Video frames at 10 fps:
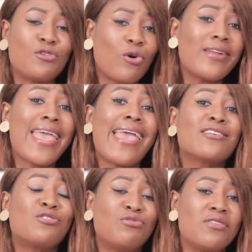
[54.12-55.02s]
done
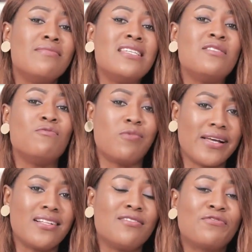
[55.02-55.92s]
extremely
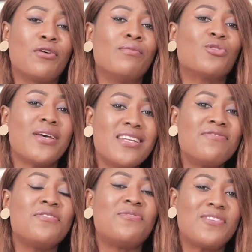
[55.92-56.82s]
well from
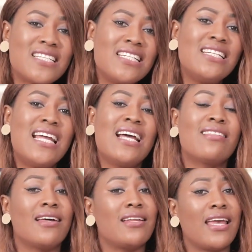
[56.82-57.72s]
2015
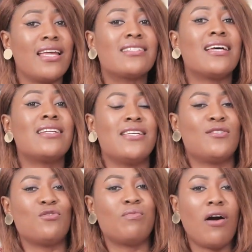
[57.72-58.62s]
that they entered
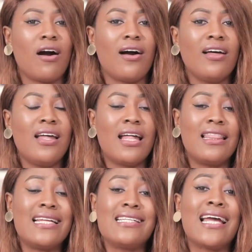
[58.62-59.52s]
into power
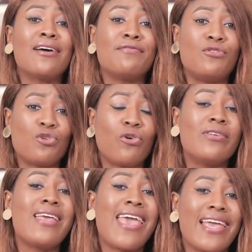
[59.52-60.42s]
that they have
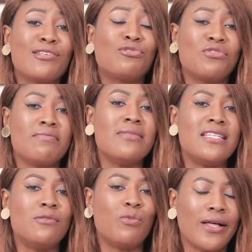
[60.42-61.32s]
done
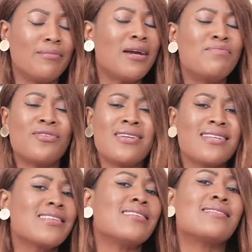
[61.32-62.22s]
extremely well my
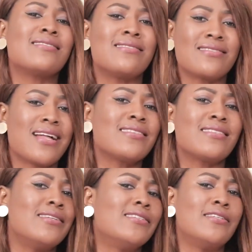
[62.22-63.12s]
brothers and sisters
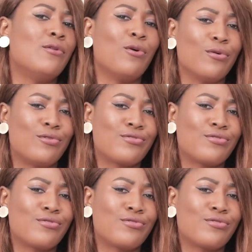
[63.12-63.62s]
in the lord